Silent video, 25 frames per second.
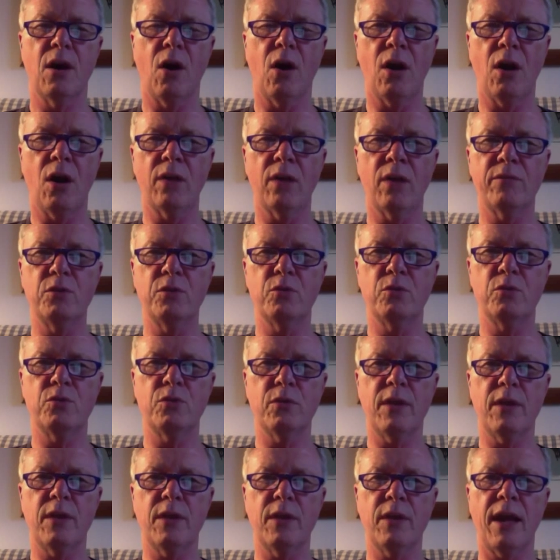all of you
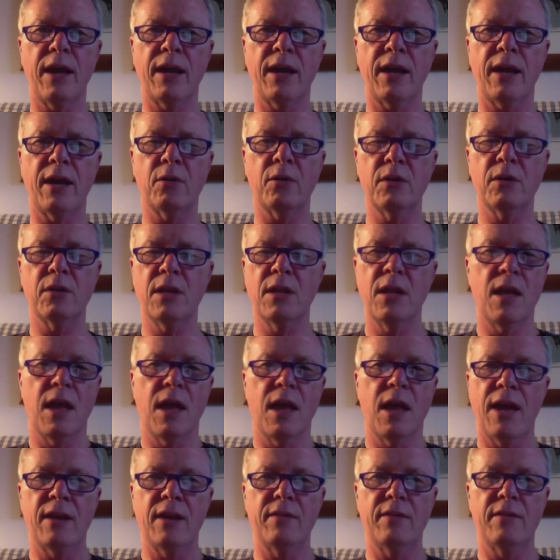to the Hangout,
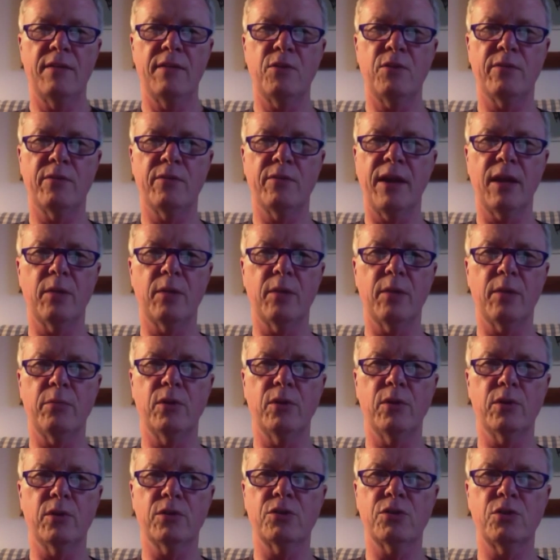and if you're
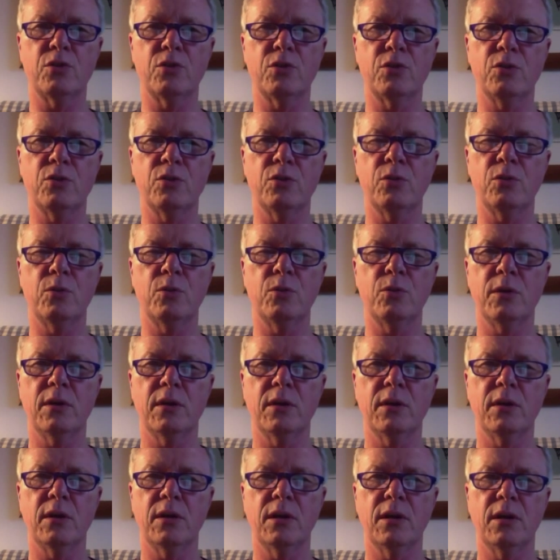available to
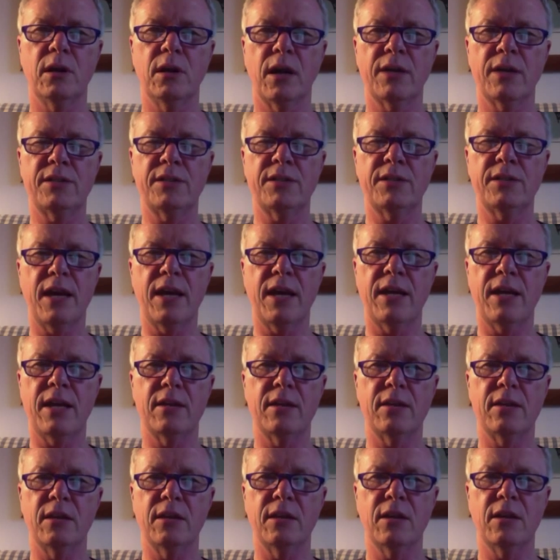
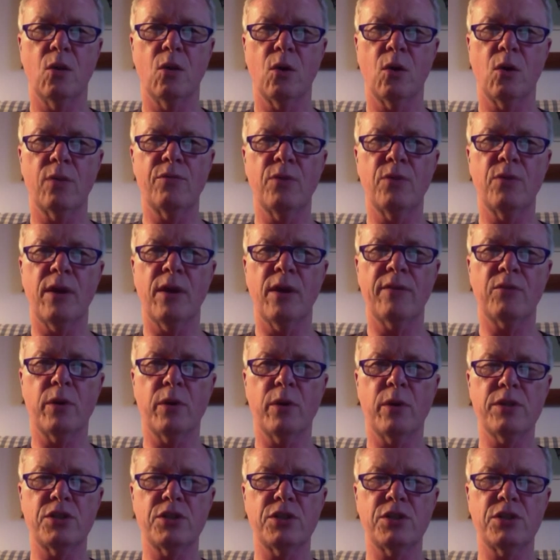attend or if you have
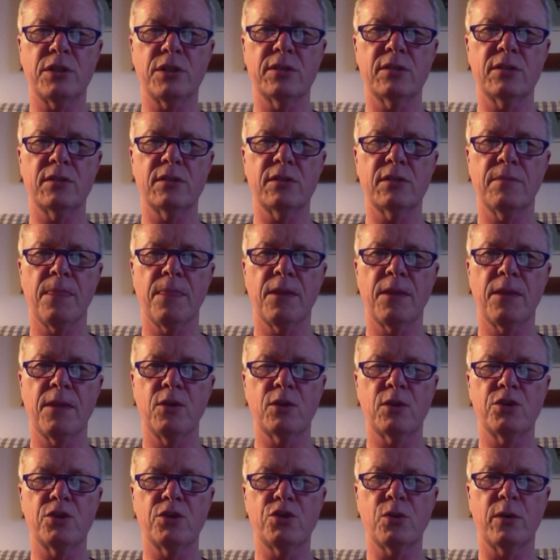questions, you
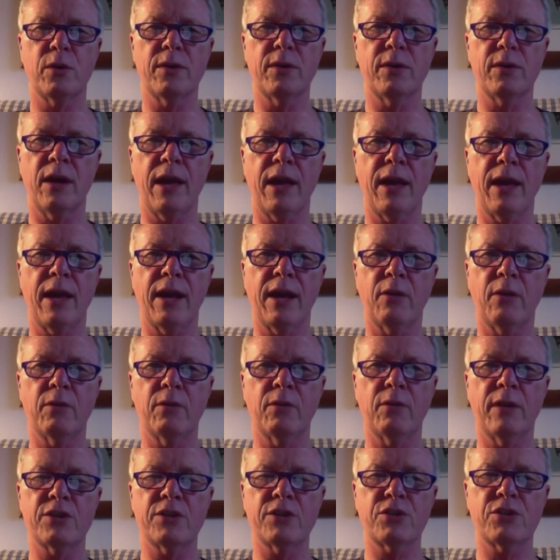can join the Hangout and
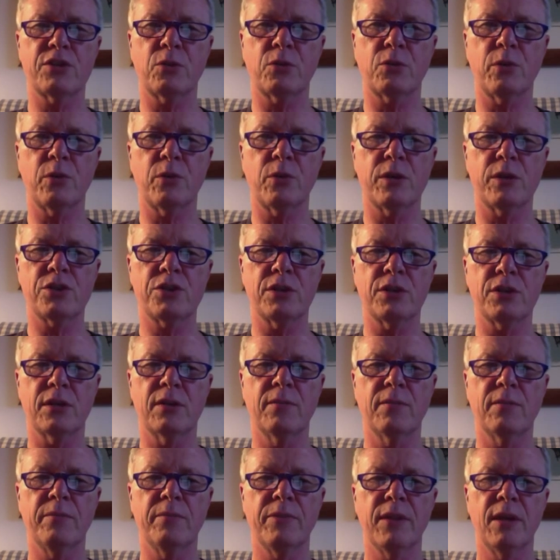ask your question.